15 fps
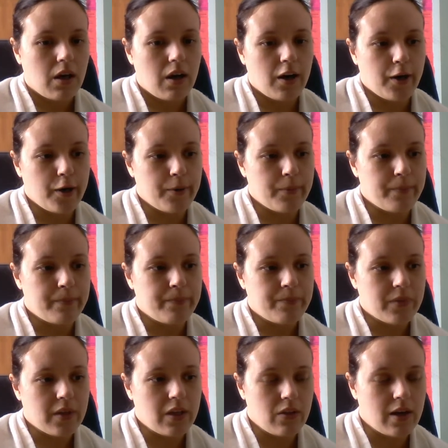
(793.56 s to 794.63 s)
And
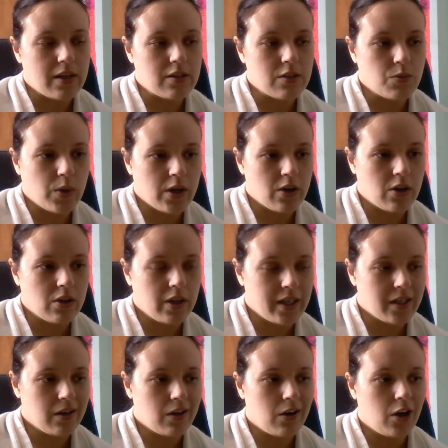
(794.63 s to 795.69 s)
that's where,
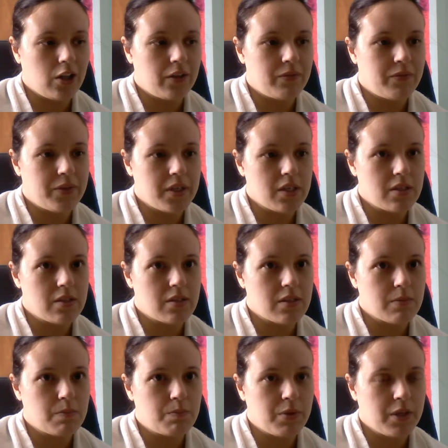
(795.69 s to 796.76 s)
all of
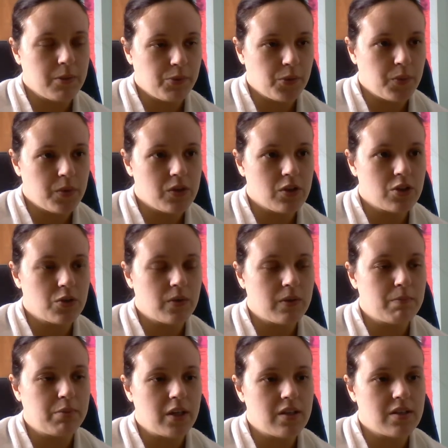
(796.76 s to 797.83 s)
these people, when they're
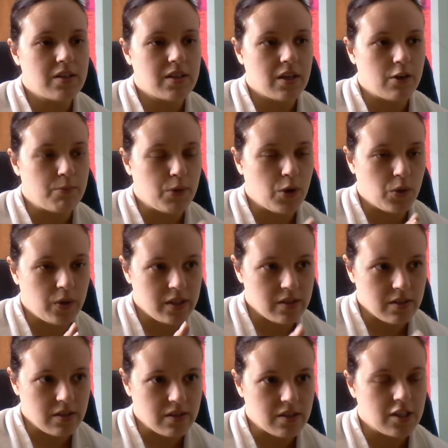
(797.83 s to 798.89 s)
doing blood
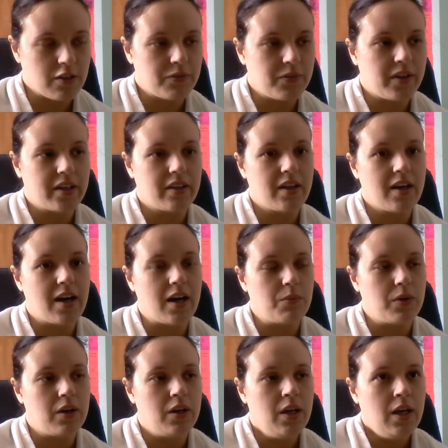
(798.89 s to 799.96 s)
ceremonies and stuff like that,
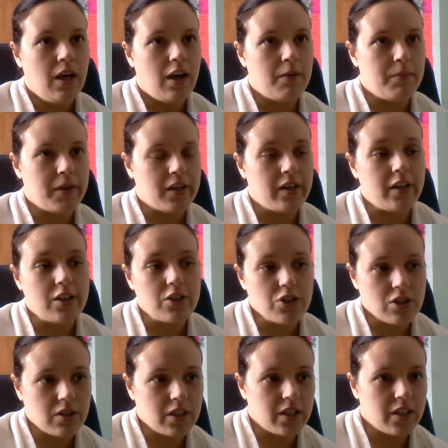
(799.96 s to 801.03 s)

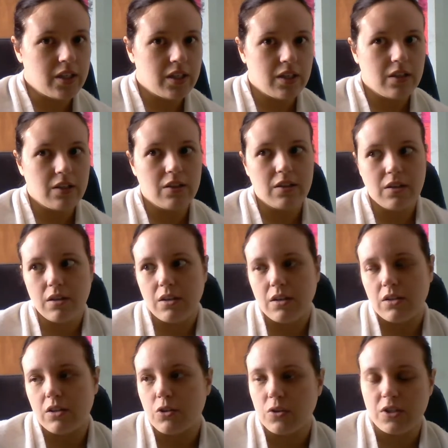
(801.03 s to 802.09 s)
initially in
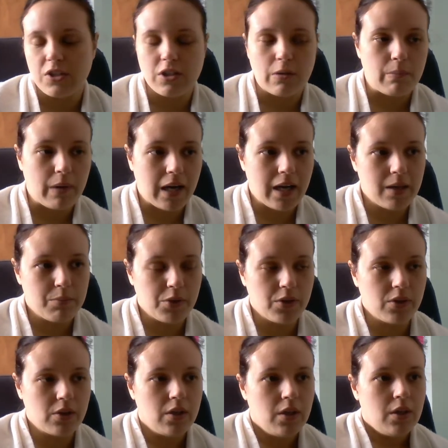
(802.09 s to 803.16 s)
the Christian
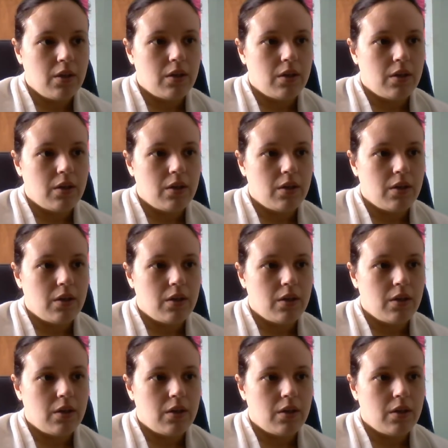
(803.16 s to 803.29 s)
Bible,